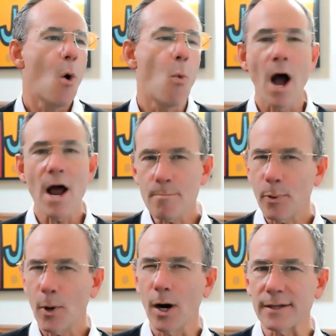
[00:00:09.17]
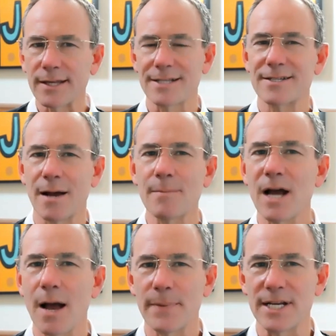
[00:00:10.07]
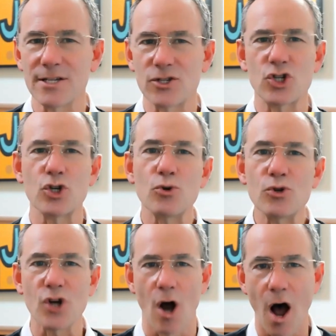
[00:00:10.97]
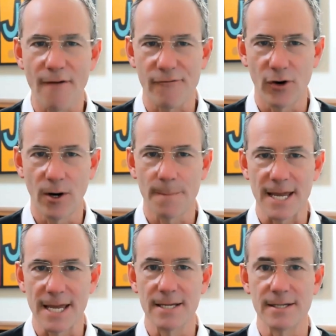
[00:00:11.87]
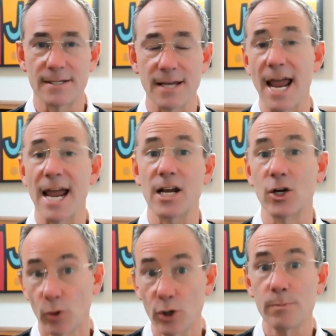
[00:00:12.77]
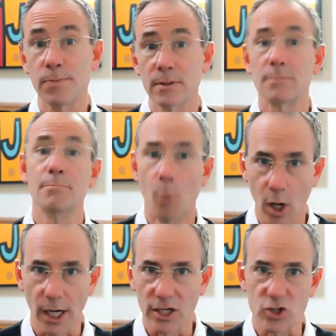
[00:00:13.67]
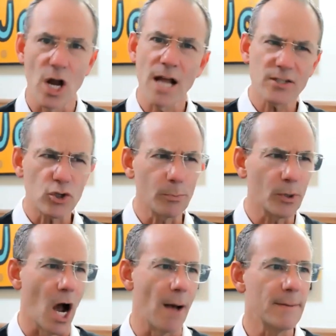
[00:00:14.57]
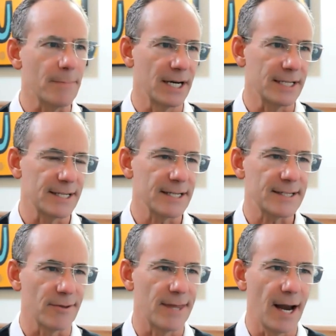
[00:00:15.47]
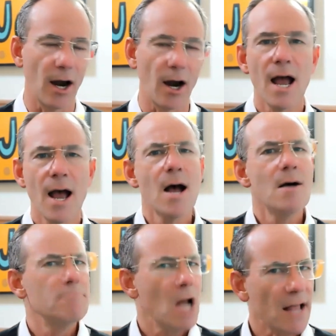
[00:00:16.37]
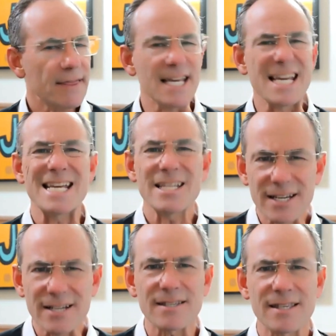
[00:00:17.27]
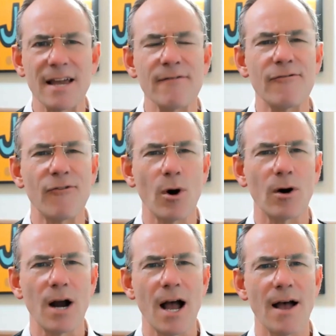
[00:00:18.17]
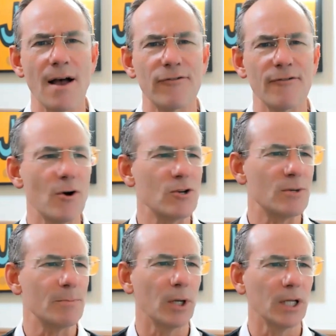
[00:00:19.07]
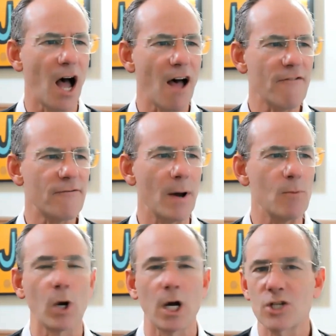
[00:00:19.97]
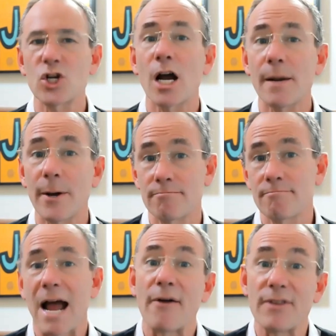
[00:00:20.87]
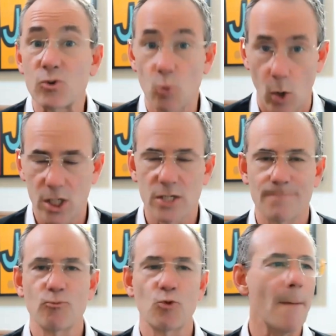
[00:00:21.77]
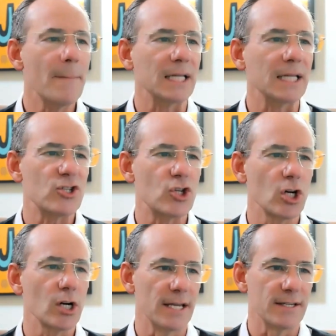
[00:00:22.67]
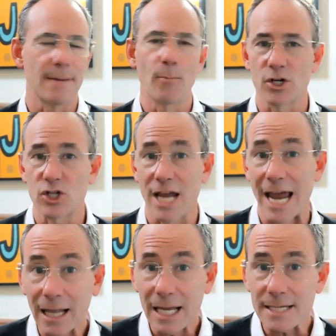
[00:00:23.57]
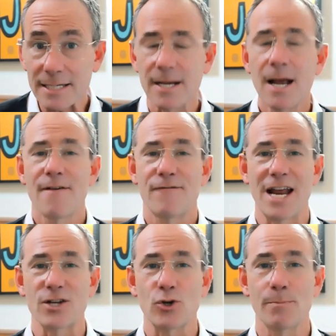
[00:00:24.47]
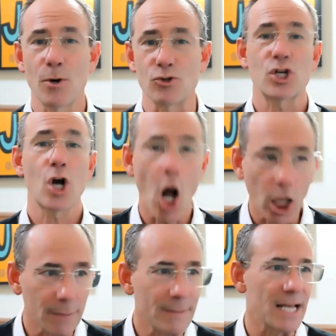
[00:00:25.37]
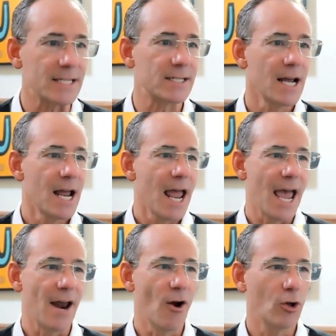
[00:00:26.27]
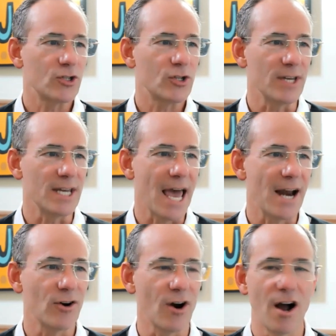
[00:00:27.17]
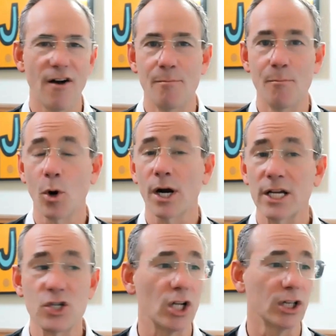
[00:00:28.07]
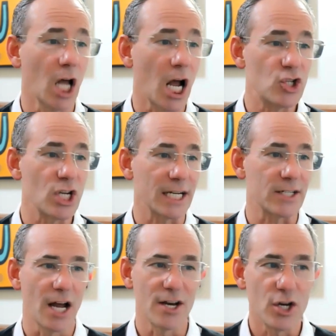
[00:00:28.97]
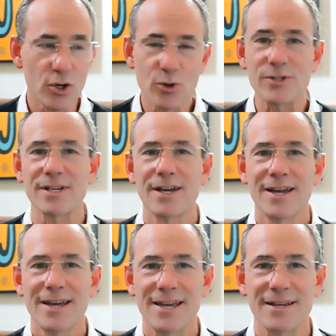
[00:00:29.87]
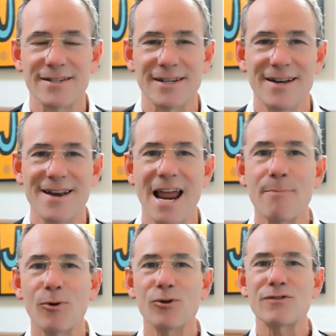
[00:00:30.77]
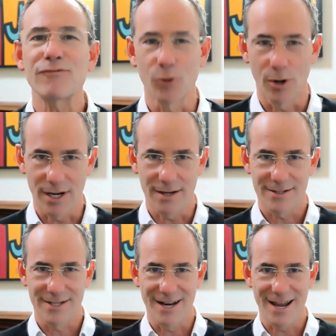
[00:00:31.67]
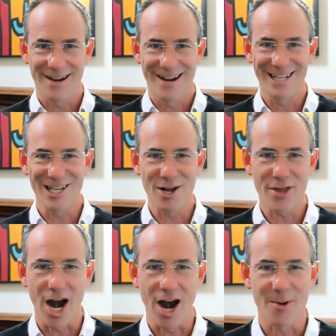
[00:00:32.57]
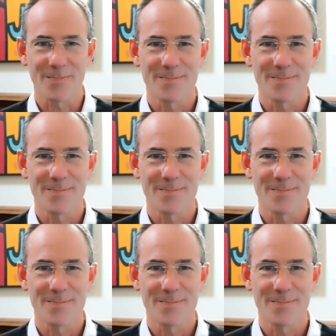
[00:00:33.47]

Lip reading: One perk that some companies choose to offer is a group mortgage. Not super common, but it exists out there. Not the easiest thing for folks to pull off, but we're going to talk about how this works. Rob McLister is a mortgage analyst, Financial Post columnist, and also the editor of MortgageLogic.news. He is in Naples, Florida today. Hello there.